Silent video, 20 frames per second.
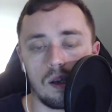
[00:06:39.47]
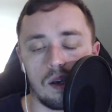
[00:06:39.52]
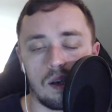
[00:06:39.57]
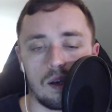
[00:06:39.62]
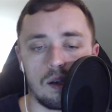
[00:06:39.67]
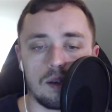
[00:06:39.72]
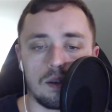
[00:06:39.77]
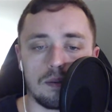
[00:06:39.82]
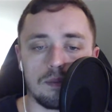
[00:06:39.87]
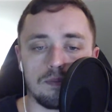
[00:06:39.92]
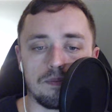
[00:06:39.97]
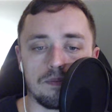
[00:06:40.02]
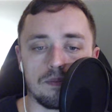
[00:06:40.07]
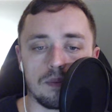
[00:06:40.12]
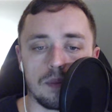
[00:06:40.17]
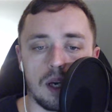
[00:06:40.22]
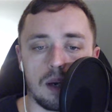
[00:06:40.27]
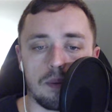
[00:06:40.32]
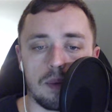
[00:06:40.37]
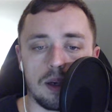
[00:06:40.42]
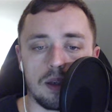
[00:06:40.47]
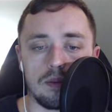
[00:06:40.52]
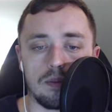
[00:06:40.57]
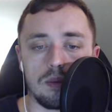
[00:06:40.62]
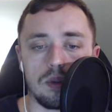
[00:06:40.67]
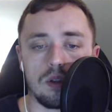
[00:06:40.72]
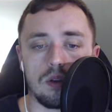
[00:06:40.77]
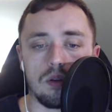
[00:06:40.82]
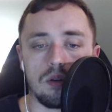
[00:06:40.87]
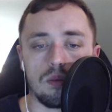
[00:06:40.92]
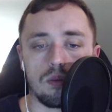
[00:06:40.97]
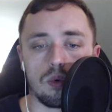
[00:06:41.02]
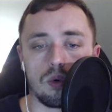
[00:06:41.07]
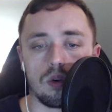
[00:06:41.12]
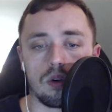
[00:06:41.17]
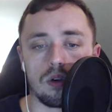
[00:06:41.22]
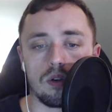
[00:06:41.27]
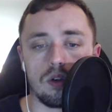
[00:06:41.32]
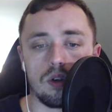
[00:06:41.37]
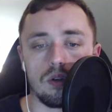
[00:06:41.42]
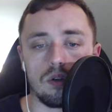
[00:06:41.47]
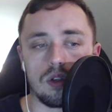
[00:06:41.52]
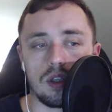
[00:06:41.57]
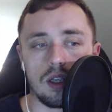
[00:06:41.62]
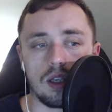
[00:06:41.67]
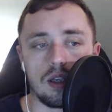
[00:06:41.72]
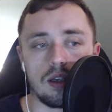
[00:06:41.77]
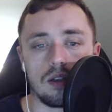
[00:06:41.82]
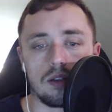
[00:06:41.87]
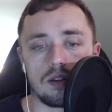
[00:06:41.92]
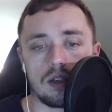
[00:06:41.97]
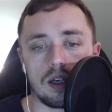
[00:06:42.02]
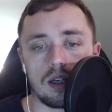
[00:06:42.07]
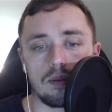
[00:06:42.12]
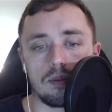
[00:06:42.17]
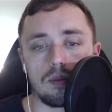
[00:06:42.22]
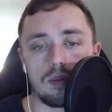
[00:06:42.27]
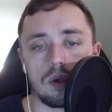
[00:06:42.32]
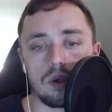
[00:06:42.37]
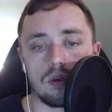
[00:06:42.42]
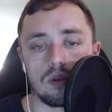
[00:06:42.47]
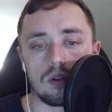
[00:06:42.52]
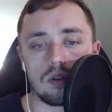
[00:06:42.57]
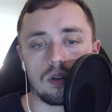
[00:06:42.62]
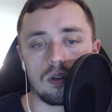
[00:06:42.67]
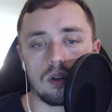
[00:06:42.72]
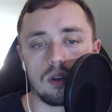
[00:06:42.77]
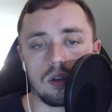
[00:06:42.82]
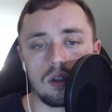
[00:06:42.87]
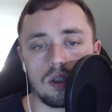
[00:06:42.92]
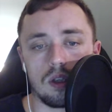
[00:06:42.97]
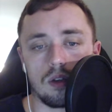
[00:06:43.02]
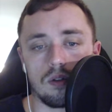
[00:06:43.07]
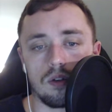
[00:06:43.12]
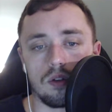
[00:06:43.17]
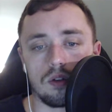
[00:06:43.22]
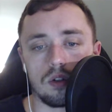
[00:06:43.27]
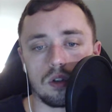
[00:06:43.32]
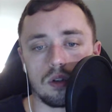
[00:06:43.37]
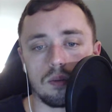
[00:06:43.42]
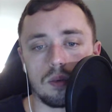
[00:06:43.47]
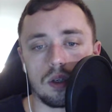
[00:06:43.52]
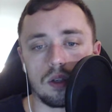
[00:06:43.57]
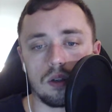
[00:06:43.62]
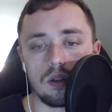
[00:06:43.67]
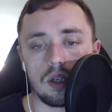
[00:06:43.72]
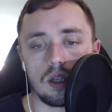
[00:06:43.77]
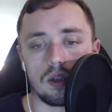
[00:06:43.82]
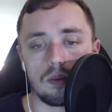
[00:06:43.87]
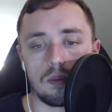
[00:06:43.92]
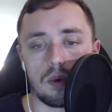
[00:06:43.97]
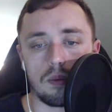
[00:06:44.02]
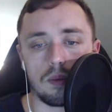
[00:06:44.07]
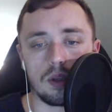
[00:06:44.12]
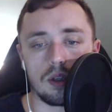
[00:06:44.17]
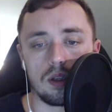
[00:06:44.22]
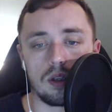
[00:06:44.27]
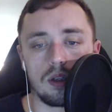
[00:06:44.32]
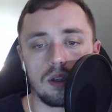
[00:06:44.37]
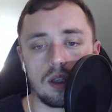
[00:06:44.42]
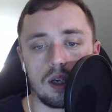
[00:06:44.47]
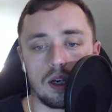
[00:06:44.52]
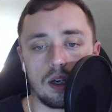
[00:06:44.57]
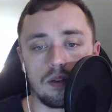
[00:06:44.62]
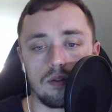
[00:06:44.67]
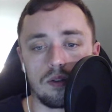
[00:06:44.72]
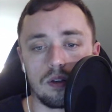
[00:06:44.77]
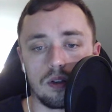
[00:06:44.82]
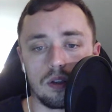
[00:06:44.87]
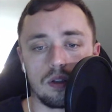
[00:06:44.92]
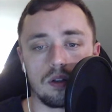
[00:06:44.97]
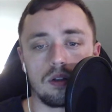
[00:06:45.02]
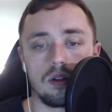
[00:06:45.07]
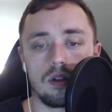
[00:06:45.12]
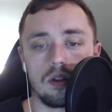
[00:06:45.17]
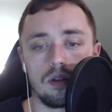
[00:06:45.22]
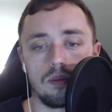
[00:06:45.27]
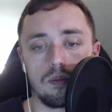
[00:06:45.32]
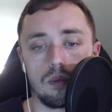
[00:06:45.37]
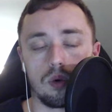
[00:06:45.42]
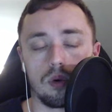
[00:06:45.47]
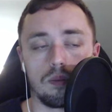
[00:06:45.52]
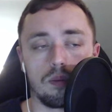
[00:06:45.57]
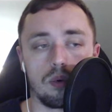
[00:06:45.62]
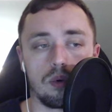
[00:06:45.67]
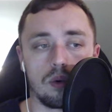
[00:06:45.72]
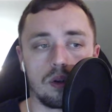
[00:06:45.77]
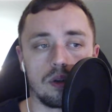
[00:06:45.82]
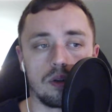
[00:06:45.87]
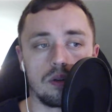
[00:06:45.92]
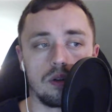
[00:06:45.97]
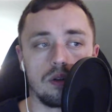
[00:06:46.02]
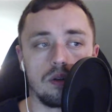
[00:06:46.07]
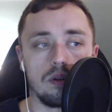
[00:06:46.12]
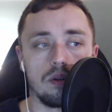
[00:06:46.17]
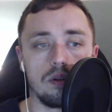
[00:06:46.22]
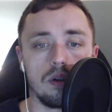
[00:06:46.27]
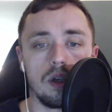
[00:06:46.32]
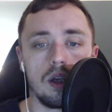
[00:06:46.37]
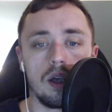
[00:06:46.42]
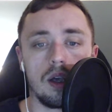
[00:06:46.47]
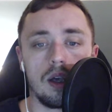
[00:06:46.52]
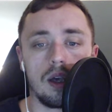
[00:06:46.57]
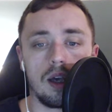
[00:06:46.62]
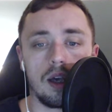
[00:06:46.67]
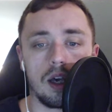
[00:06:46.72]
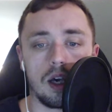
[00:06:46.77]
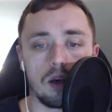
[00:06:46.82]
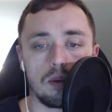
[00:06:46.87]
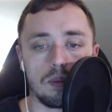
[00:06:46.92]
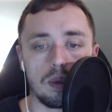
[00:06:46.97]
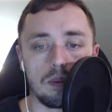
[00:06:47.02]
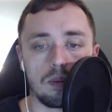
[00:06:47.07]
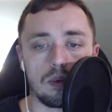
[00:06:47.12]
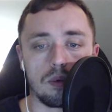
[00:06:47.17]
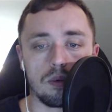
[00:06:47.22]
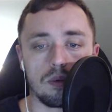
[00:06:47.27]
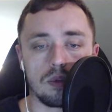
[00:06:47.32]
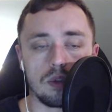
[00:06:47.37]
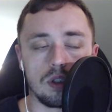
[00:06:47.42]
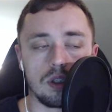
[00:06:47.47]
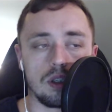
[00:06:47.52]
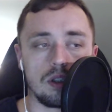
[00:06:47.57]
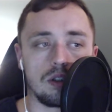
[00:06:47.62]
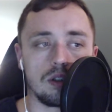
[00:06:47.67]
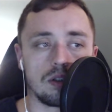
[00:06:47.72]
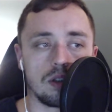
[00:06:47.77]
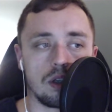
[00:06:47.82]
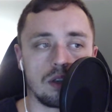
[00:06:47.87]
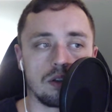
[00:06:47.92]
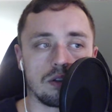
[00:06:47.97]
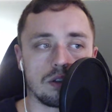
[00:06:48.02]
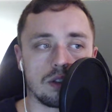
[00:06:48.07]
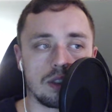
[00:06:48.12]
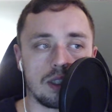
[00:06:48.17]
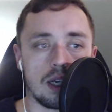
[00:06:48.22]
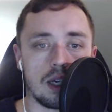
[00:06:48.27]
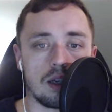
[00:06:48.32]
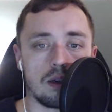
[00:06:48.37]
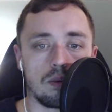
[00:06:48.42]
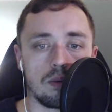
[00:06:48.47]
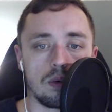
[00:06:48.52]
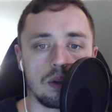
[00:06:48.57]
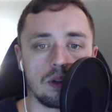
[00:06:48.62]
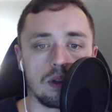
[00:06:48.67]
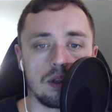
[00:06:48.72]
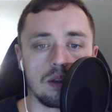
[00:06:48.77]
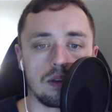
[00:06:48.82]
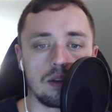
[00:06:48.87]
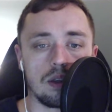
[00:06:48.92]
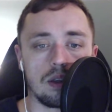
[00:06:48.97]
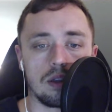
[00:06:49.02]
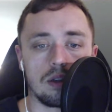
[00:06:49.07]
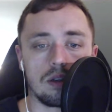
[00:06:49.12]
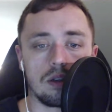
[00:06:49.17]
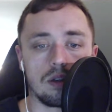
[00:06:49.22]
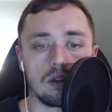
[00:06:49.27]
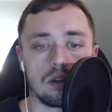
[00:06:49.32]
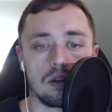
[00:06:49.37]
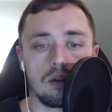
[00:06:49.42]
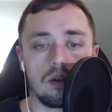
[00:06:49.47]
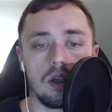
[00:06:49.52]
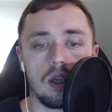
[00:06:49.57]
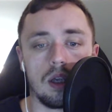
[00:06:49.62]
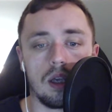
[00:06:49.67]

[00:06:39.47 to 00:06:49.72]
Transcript: I might do more newsy type posts in the future, but at the moment I feel it more important to help people really just understand what this is. And so